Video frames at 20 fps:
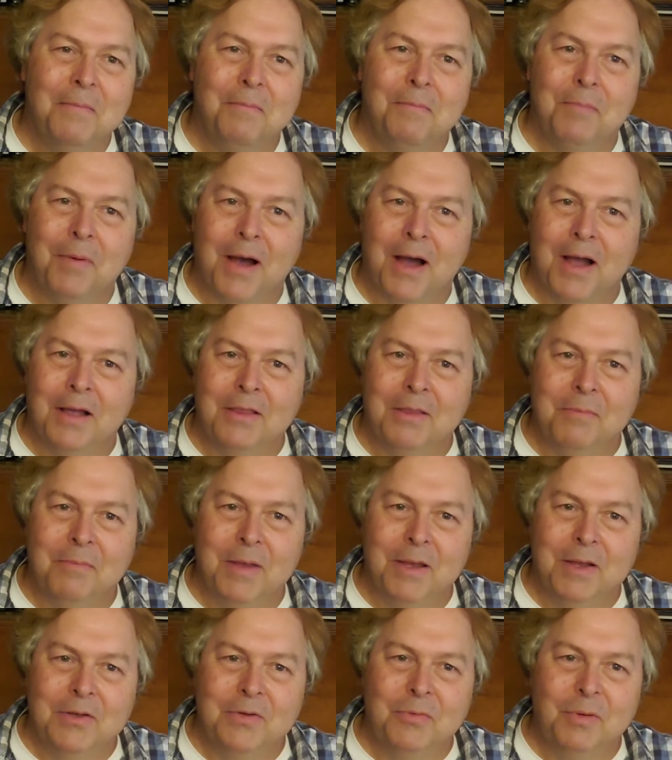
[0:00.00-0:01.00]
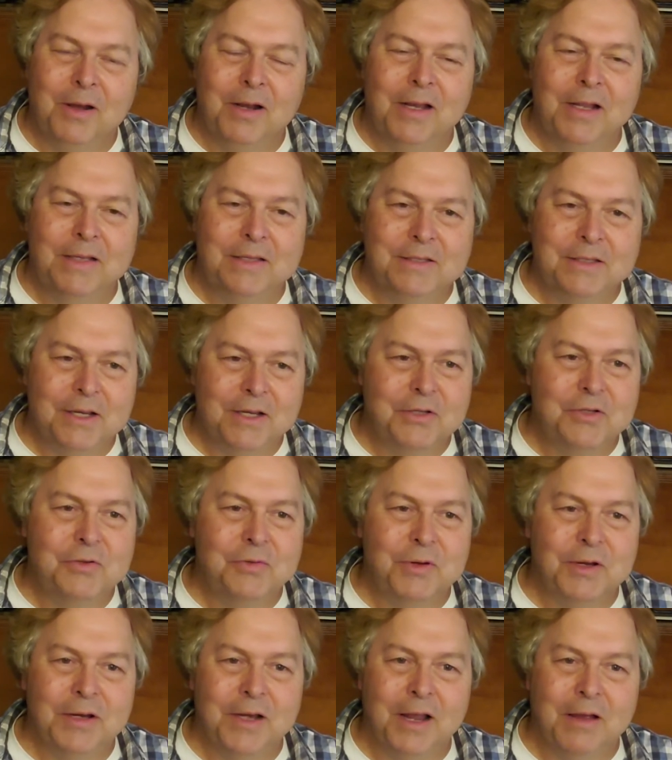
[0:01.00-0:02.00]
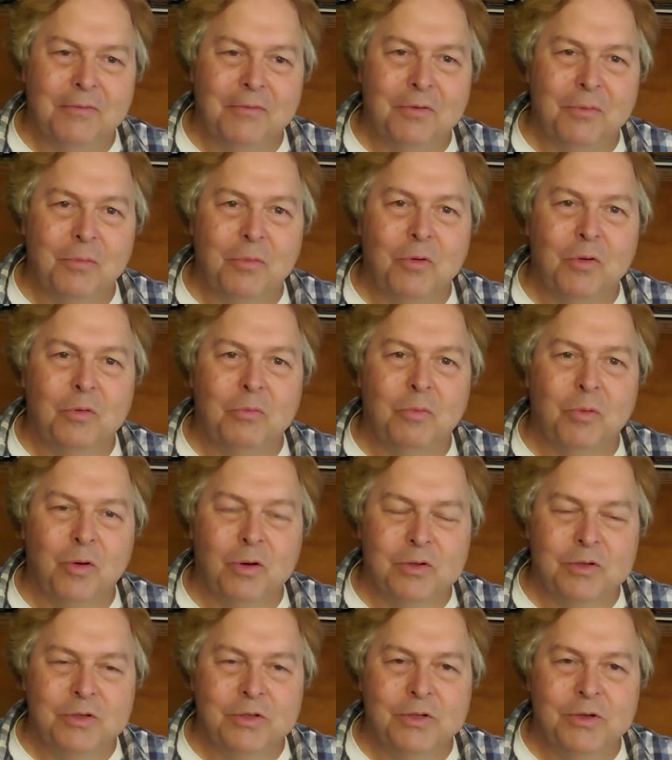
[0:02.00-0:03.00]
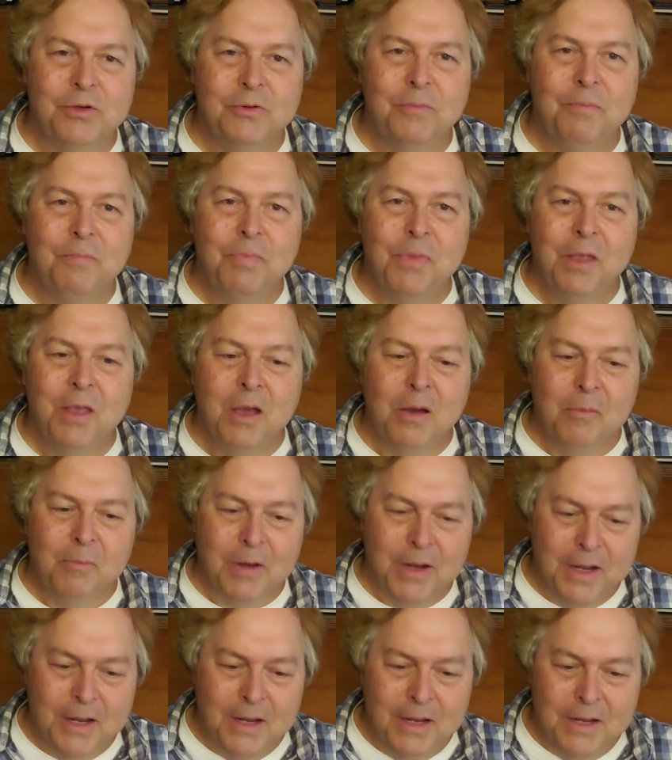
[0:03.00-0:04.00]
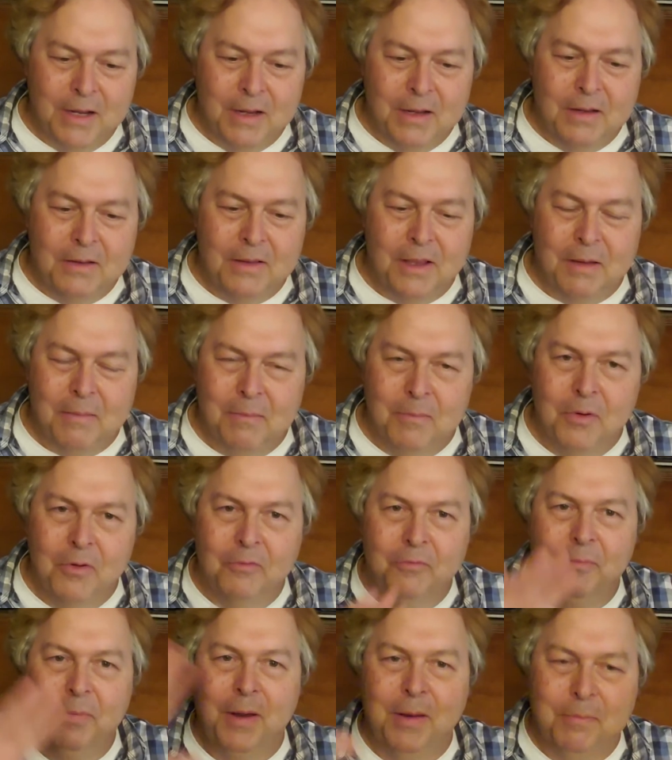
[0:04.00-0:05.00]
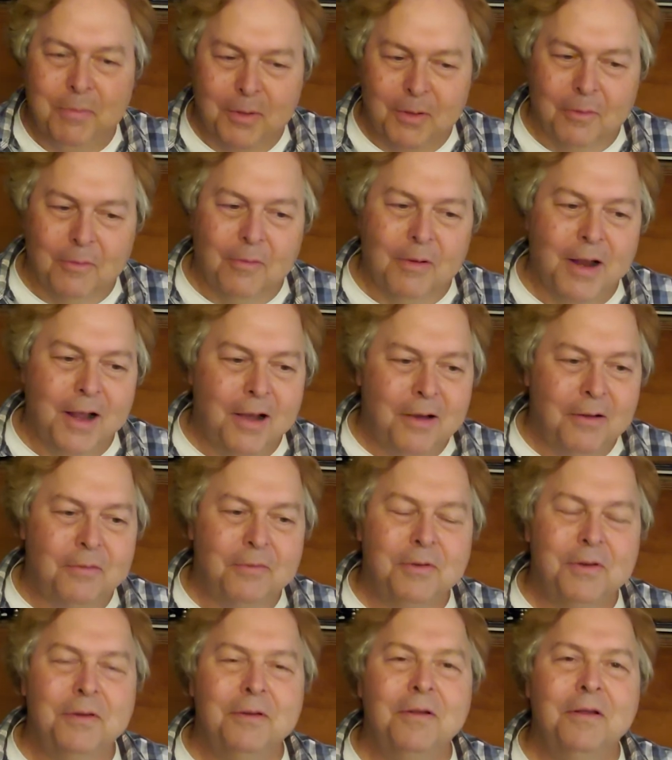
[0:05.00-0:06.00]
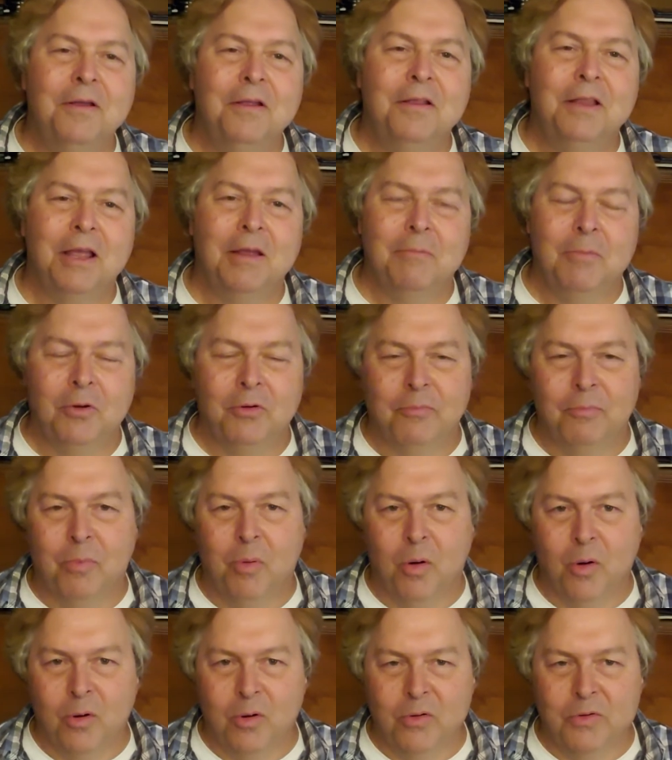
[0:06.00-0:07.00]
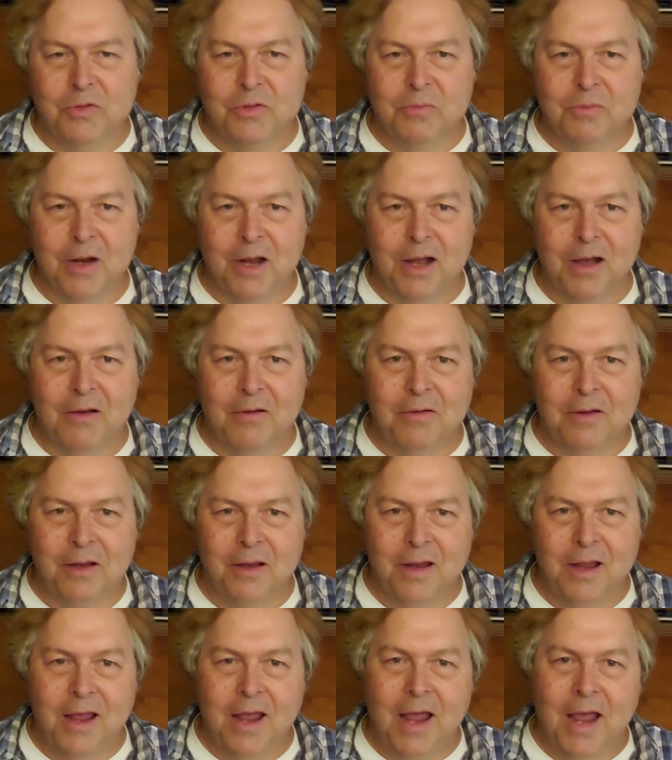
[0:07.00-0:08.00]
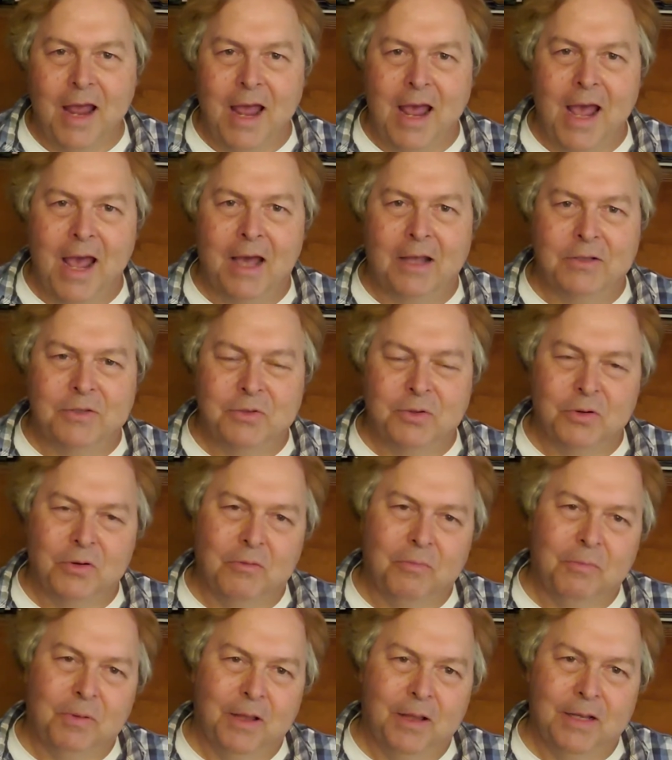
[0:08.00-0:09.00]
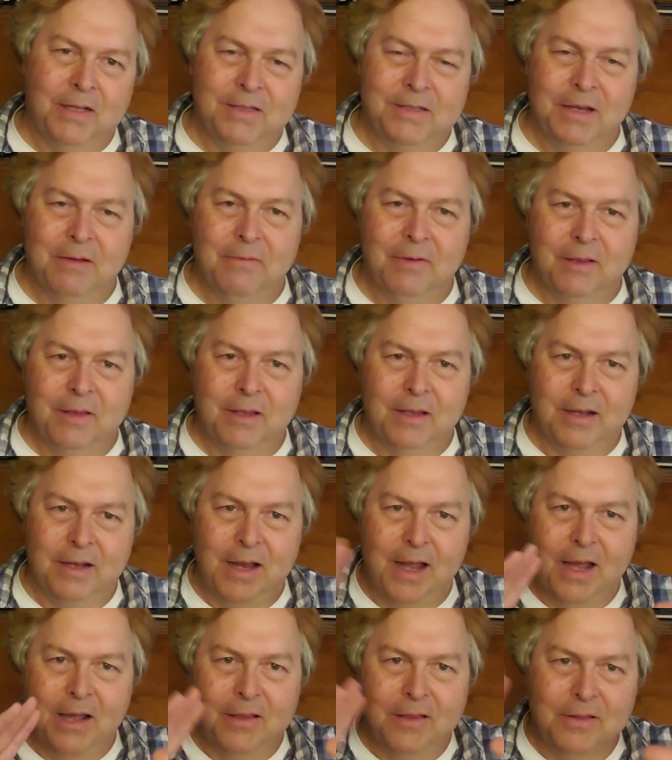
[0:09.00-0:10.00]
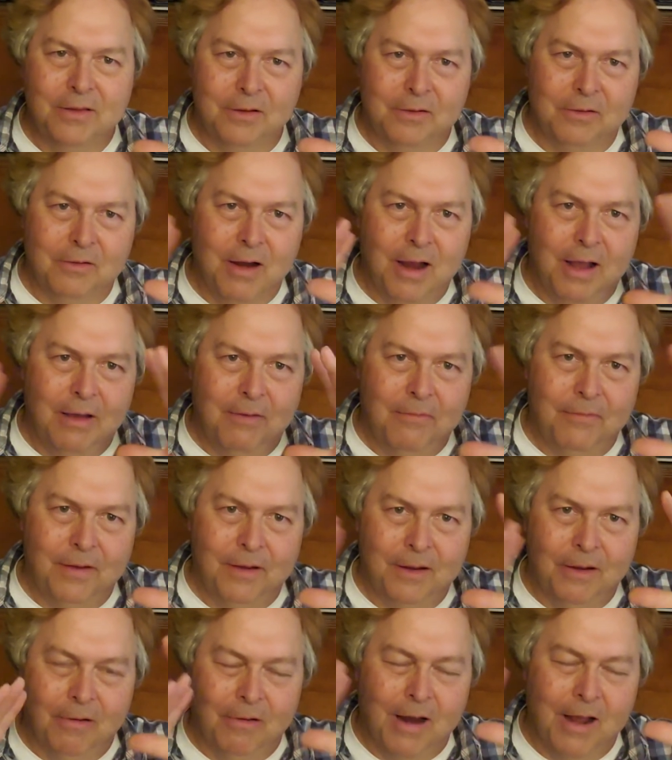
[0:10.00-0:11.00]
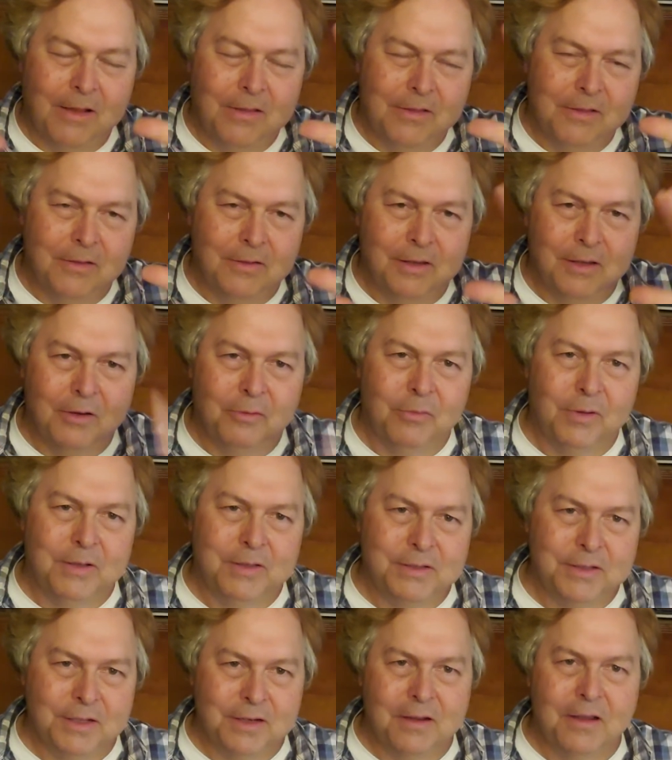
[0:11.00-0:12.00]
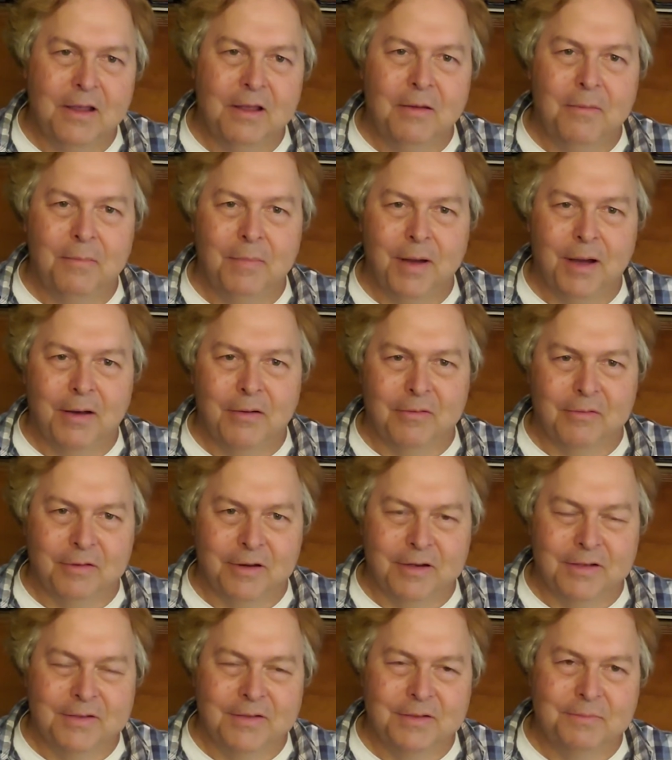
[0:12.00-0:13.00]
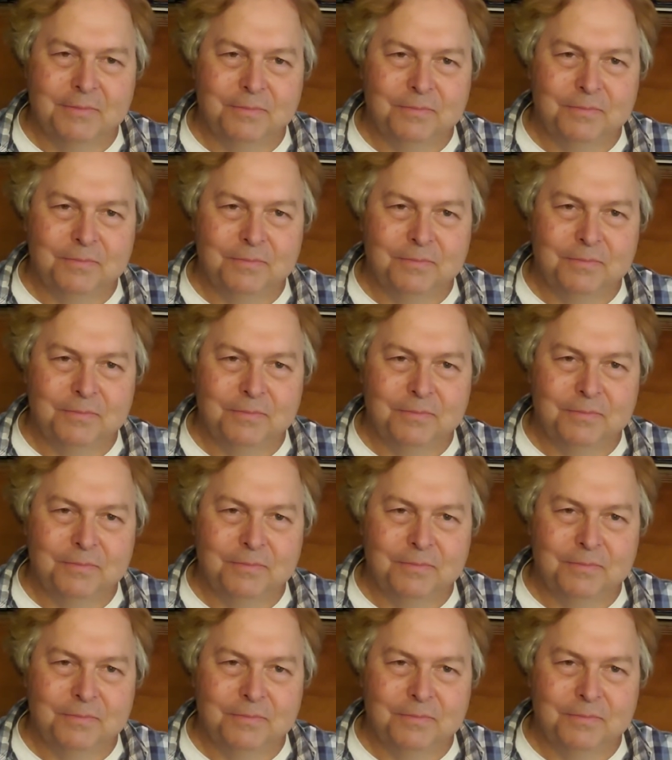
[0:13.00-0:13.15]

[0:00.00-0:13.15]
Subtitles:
by the mid 20th century, after World War II, they moved people around, they moved borders around, and sort of placed everything in ethnographic or ethno-linguistic boundaries.